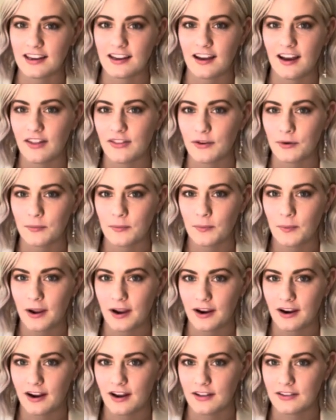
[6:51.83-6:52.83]
other
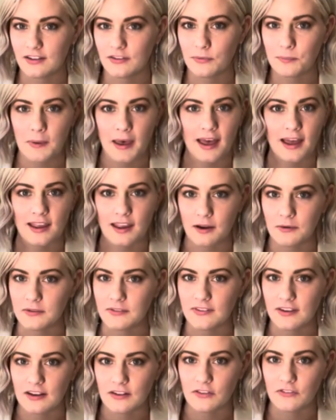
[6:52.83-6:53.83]
wear on this bag, I
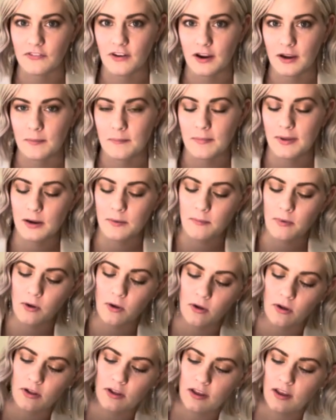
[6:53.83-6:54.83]
would say it's very
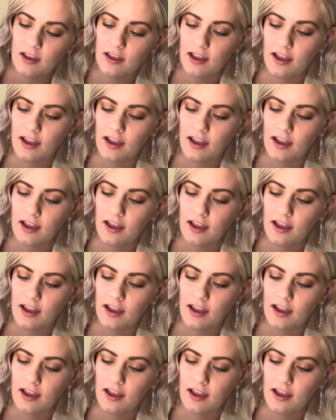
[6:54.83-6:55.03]
minimal.